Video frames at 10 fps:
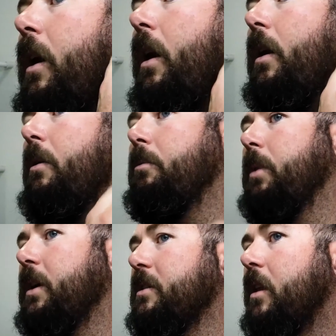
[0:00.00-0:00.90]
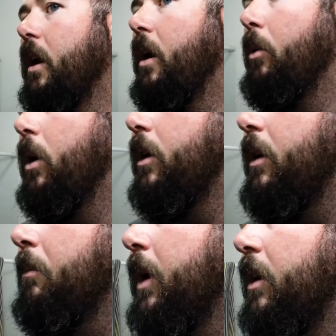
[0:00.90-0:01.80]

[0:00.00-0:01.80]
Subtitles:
Because of the hot water, it may